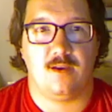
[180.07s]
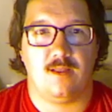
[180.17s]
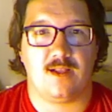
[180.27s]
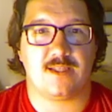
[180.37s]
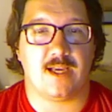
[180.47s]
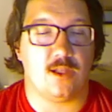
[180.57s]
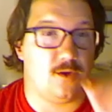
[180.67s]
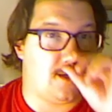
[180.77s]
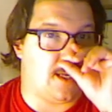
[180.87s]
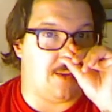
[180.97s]
Let's take a
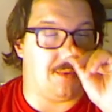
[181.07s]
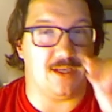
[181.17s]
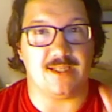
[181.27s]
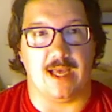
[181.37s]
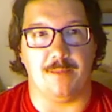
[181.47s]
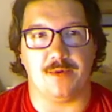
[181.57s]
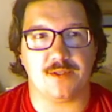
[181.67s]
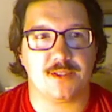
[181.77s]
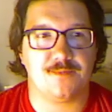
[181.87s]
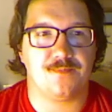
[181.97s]
look at a couple
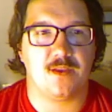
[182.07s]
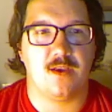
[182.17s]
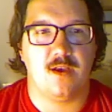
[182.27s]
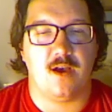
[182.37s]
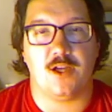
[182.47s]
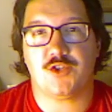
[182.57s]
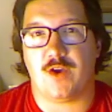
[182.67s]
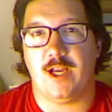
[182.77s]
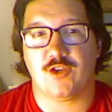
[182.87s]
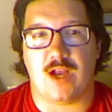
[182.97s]
examples. A
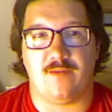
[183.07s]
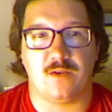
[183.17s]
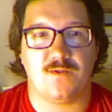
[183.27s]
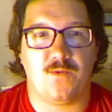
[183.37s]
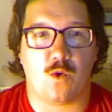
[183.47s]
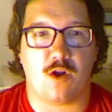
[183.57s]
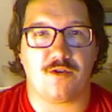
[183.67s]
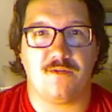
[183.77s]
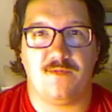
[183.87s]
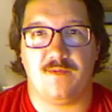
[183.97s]
train travels
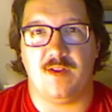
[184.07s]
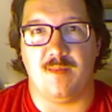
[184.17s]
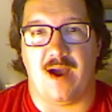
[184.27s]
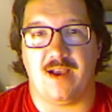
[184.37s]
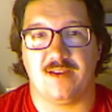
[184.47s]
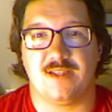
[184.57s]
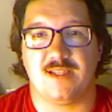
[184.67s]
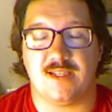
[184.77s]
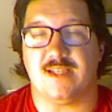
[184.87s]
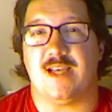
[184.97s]
450 miles in
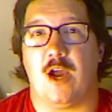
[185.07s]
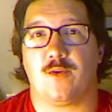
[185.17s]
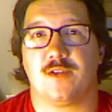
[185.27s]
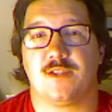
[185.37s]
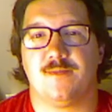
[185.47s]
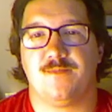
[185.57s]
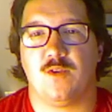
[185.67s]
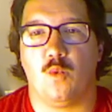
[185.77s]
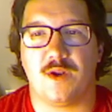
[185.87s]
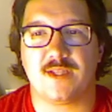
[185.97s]
6 hours.
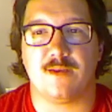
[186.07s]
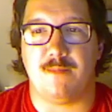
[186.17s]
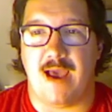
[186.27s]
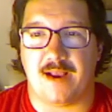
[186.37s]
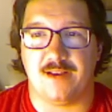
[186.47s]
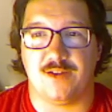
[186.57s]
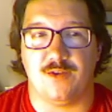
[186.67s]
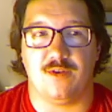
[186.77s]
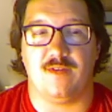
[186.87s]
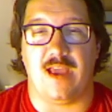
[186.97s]
What is the
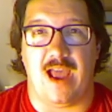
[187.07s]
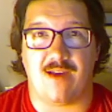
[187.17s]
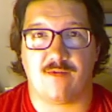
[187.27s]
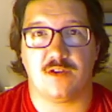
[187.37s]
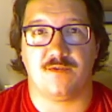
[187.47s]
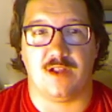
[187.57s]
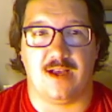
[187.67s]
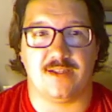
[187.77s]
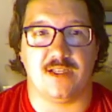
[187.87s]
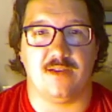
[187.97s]
magnitude of the average
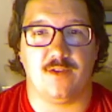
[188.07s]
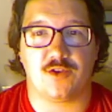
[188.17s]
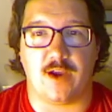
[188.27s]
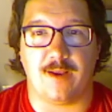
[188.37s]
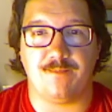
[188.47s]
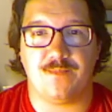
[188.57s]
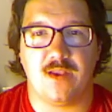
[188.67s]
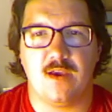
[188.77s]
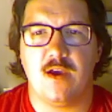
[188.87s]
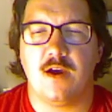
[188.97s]
velocity of the train?
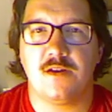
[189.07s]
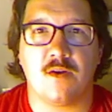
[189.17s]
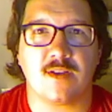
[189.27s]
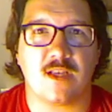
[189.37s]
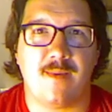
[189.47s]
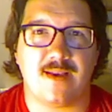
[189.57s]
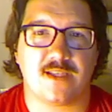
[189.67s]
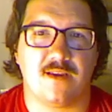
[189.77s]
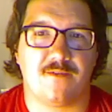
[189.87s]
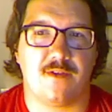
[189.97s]
Notice I'm
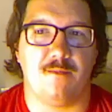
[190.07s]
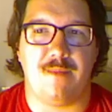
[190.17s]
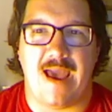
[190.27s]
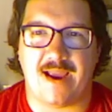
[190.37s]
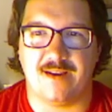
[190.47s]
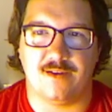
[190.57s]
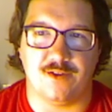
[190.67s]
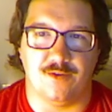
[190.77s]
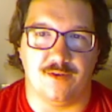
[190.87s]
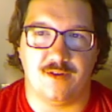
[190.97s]
asking for the
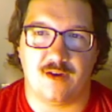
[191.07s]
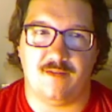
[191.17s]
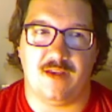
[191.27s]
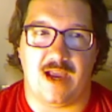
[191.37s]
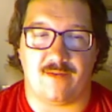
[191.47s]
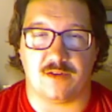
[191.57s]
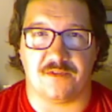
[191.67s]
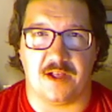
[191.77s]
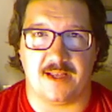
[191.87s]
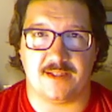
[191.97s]
magnitude of the average
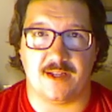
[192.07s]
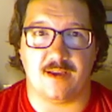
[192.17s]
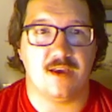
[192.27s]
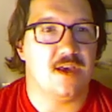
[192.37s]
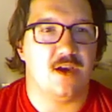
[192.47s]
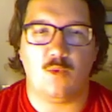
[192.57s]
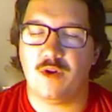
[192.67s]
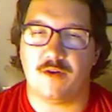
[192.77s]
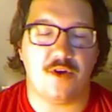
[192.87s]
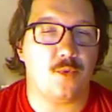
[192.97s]
velocity. We
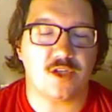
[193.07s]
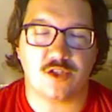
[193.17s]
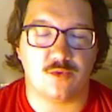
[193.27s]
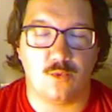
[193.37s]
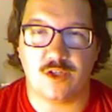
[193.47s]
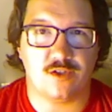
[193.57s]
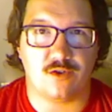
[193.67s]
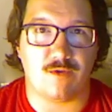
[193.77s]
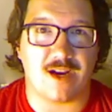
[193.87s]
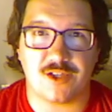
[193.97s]
don't know which, which
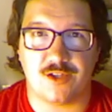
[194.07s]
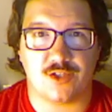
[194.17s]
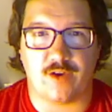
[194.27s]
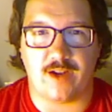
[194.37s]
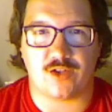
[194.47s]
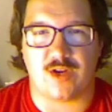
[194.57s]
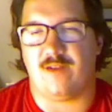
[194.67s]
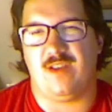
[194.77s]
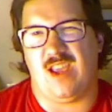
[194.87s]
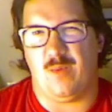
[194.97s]
direction this train is
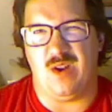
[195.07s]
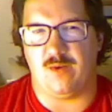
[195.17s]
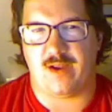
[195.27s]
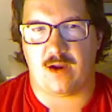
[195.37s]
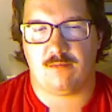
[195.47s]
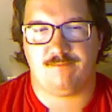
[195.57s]
traveling, and we don't care.